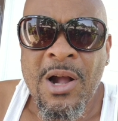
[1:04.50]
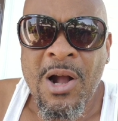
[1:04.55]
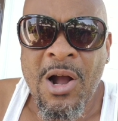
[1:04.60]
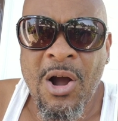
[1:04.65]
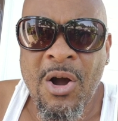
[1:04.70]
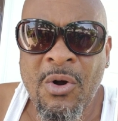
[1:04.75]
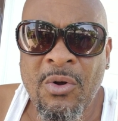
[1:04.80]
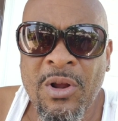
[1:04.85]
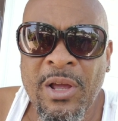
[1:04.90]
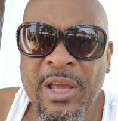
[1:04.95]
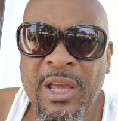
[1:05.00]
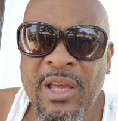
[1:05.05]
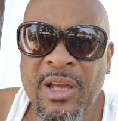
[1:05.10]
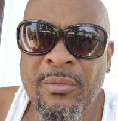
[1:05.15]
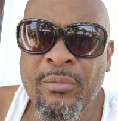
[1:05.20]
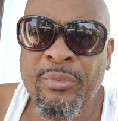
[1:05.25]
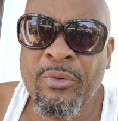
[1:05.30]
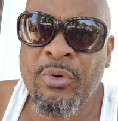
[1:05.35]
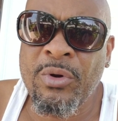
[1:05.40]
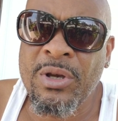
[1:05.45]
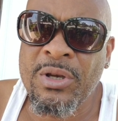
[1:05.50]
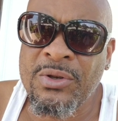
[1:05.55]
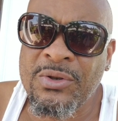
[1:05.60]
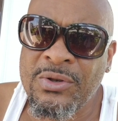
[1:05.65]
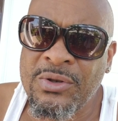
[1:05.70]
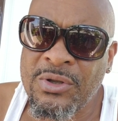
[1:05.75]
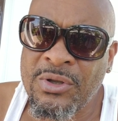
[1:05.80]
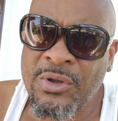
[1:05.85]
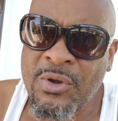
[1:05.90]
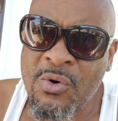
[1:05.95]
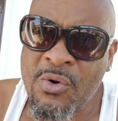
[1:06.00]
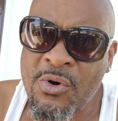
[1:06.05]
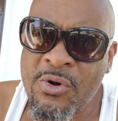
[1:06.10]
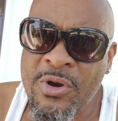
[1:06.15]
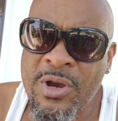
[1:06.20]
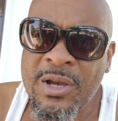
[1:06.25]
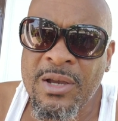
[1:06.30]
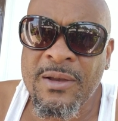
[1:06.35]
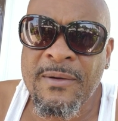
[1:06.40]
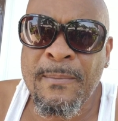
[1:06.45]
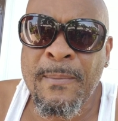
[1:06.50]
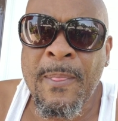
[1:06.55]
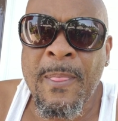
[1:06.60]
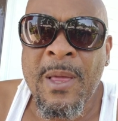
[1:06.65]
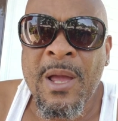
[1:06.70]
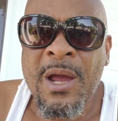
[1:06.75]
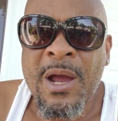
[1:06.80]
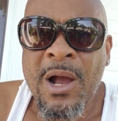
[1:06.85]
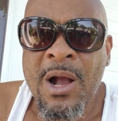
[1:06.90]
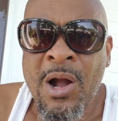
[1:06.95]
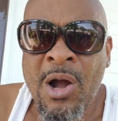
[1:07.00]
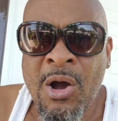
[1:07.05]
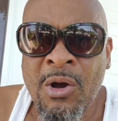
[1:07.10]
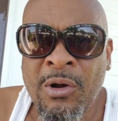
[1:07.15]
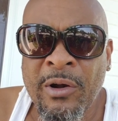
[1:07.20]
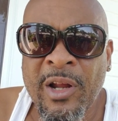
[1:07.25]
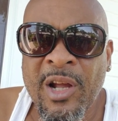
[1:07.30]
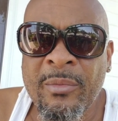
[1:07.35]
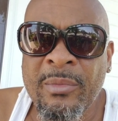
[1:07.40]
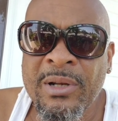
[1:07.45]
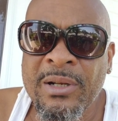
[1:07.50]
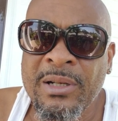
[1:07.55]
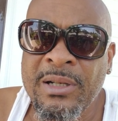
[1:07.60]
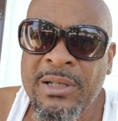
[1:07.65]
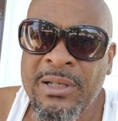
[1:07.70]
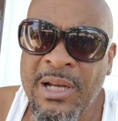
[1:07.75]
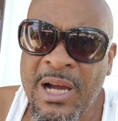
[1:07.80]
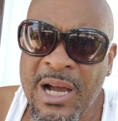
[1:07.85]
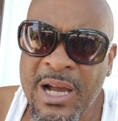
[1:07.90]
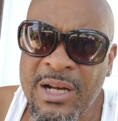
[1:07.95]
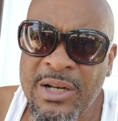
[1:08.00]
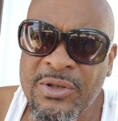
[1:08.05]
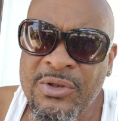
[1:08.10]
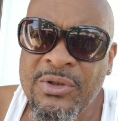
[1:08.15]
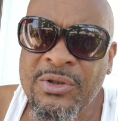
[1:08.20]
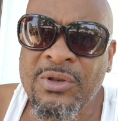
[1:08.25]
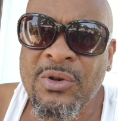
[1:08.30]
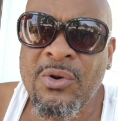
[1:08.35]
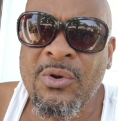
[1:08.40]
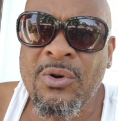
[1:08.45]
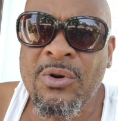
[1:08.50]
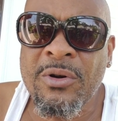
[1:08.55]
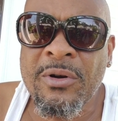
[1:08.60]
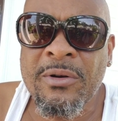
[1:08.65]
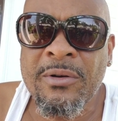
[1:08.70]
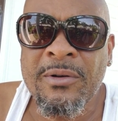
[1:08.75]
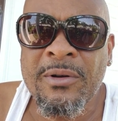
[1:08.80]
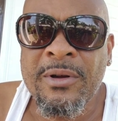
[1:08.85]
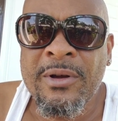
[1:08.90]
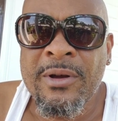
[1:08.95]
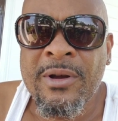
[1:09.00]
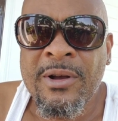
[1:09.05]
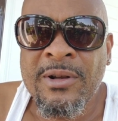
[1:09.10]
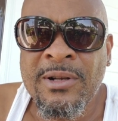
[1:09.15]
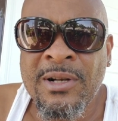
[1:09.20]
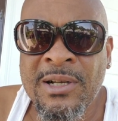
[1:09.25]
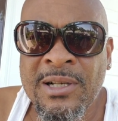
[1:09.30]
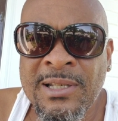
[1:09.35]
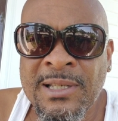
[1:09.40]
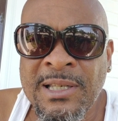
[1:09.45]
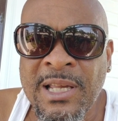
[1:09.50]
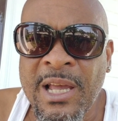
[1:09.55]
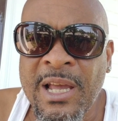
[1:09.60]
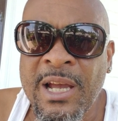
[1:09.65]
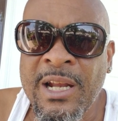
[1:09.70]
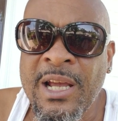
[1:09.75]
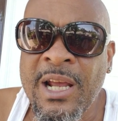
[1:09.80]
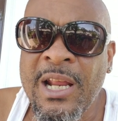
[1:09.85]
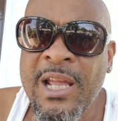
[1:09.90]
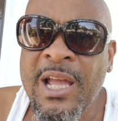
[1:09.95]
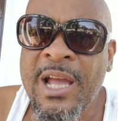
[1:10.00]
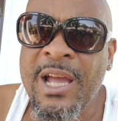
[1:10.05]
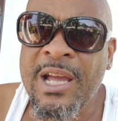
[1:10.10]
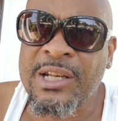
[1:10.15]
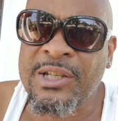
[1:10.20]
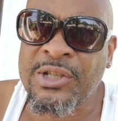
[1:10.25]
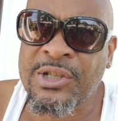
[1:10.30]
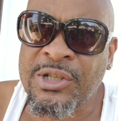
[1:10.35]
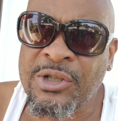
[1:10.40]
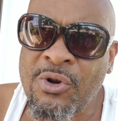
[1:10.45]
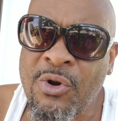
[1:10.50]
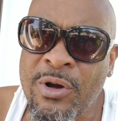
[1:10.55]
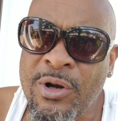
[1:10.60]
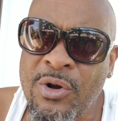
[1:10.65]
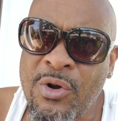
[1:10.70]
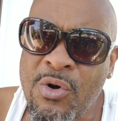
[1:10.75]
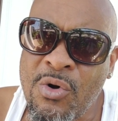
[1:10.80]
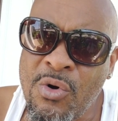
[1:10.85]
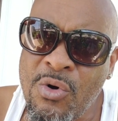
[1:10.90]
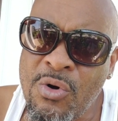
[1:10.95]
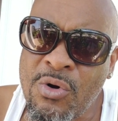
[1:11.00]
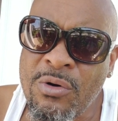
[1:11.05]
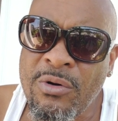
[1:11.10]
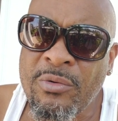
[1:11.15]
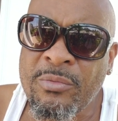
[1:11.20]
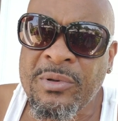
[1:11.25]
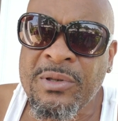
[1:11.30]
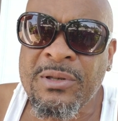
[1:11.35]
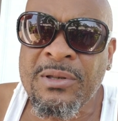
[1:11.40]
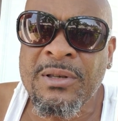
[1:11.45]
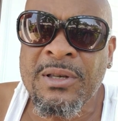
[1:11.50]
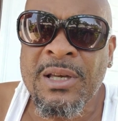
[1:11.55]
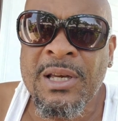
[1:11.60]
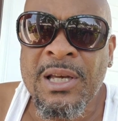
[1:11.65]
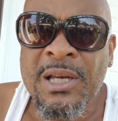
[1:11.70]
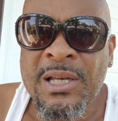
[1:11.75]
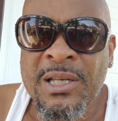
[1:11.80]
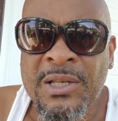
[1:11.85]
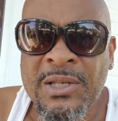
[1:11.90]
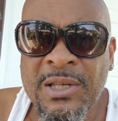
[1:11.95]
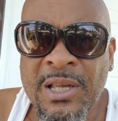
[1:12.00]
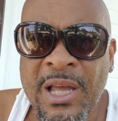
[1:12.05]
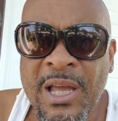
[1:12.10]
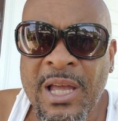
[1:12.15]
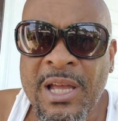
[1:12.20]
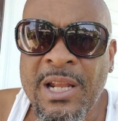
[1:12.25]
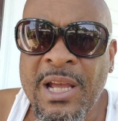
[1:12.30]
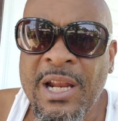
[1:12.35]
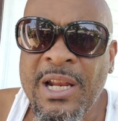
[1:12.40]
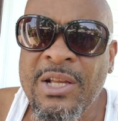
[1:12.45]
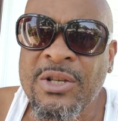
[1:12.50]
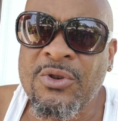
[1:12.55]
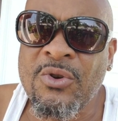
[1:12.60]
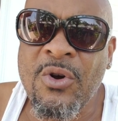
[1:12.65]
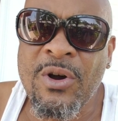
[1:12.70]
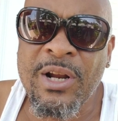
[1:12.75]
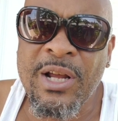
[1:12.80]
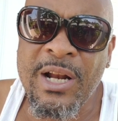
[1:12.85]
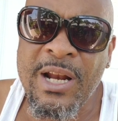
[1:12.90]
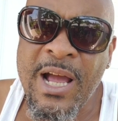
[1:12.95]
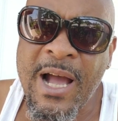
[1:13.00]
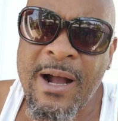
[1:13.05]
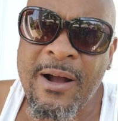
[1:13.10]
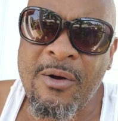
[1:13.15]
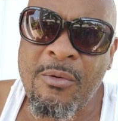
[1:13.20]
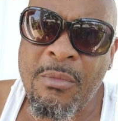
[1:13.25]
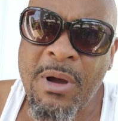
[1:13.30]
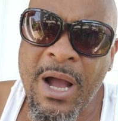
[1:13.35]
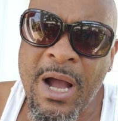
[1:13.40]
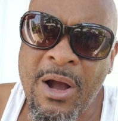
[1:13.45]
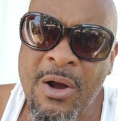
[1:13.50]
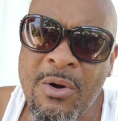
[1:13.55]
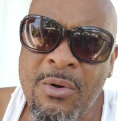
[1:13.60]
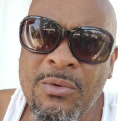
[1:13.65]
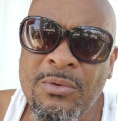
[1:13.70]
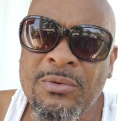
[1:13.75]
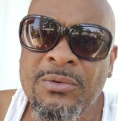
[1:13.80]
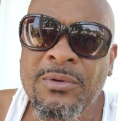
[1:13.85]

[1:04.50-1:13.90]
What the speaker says: calling him prehistoric, calling him a dinosaur, saying that he has short arms, saying that he's going to knock him out.